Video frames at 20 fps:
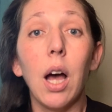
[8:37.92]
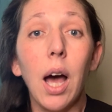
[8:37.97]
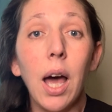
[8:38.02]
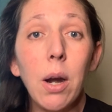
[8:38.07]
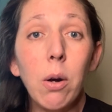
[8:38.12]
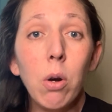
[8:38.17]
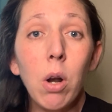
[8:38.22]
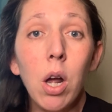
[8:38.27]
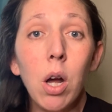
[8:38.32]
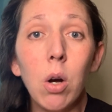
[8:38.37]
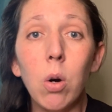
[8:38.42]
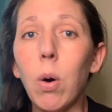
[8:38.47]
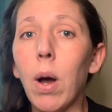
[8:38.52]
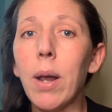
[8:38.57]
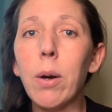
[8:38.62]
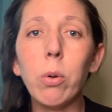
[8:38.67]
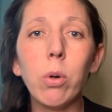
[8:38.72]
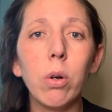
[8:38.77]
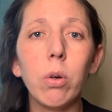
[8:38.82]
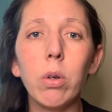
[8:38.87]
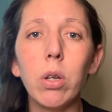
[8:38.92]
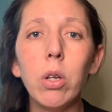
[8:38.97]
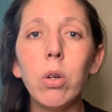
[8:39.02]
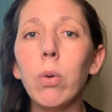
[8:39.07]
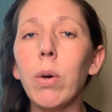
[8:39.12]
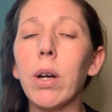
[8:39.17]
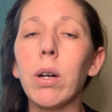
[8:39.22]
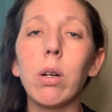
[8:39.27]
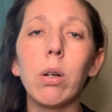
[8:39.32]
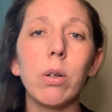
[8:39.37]
I don't know. I don't know
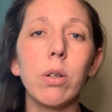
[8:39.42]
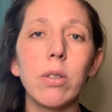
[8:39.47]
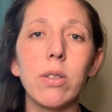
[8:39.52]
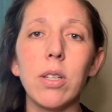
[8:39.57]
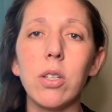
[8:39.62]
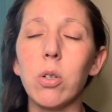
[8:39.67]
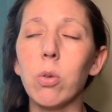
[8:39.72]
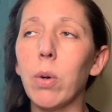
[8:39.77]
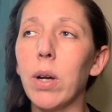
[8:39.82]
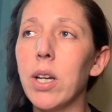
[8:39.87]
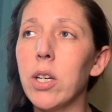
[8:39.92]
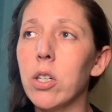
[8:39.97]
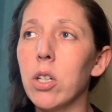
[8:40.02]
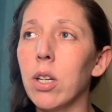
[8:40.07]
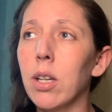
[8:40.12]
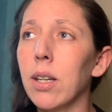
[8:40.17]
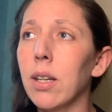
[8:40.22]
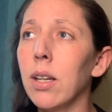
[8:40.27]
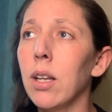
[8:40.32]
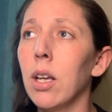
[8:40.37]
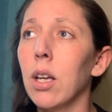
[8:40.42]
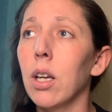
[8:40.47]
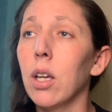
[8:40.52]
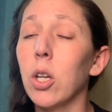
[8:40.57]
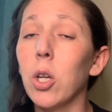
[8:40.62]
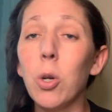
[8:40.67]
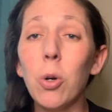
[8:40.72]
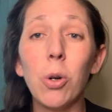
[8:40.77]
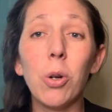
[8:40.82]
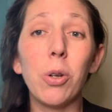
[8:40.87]
you. I don't know your situation.
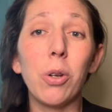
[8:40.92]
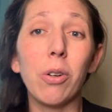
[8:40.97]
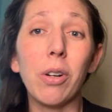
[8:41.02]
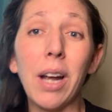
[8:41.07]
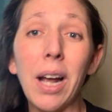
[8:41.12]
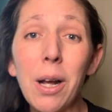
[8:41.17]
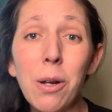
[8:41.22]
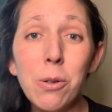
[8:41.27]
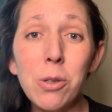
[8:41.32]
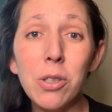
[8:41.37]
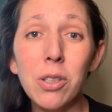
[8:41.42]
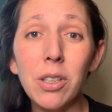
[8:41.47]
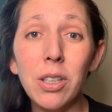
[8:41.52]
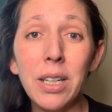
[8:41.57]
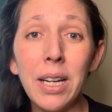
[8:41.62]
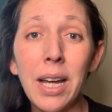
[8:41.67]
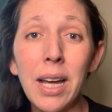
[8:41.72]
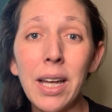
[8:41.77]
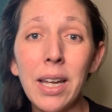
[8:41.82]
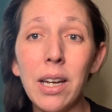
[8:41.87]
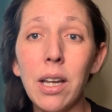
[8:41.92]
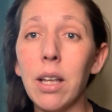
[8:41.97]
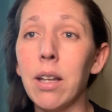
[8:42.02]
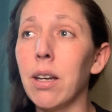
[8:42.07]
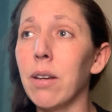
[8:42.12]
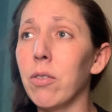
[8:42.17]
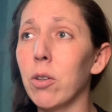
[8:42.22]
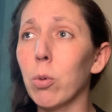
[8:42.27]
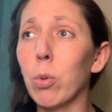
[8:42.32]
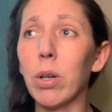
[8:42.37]
You don't know your counselor yet.
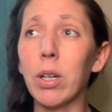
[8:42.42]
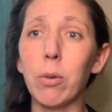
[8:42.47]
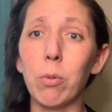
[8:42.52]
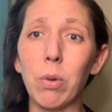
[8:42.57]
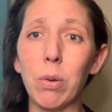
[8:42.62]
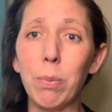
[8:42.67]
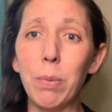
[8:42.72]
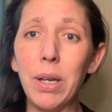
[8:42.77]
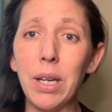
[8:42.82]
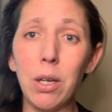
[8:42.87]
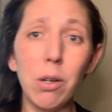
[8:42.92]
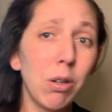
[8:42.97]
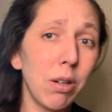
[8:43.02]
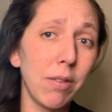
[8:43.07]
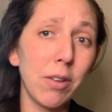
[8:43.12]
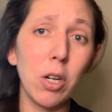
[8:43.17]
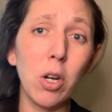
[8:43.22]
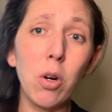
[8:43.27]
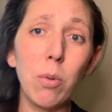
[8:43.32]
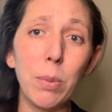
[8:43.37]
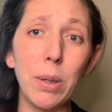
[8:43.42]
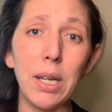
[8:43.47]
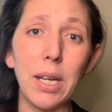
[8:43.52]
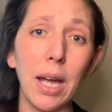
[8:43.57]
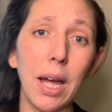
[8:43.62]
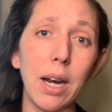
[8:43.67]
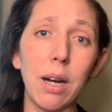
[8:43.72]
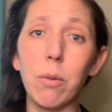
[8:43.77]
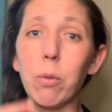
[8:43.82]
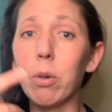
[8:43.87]
And if you're working with me, you don't even know me
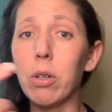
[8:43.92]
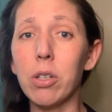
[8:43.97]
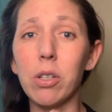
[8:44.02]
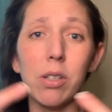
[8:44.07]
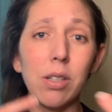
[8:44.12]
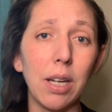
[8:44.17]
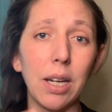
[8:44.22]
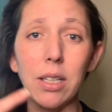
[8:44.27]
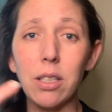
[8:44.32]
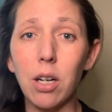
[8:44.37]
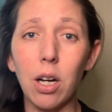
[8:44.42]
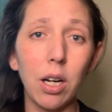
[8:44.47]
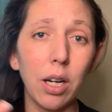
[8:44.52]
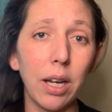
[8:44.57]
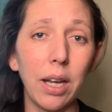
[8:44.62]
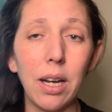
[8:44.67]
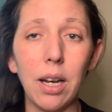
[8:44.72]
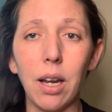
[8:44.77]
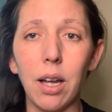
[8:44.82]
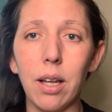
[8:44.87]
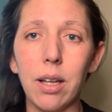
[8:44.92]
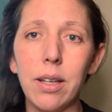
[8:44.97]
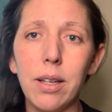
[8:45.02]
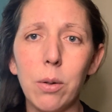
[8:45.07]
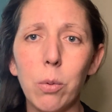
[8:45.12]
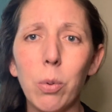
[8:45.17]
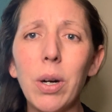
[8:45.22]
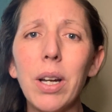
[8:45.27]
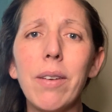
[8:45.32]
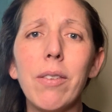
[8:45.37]
yet. And we're just like talking, and
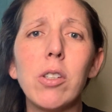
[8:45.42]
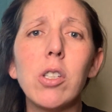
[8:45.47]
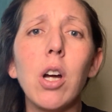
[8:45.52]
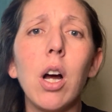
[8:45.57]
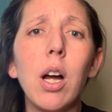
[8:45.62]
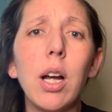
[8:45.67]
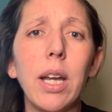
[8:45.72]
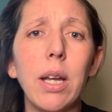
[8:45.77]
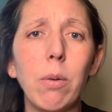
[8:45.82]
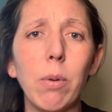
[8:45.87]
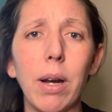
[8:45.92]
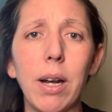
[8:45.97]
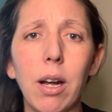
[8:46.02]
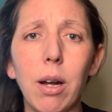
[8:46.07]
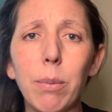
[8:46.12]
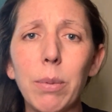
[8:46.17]
we're not even talking right now.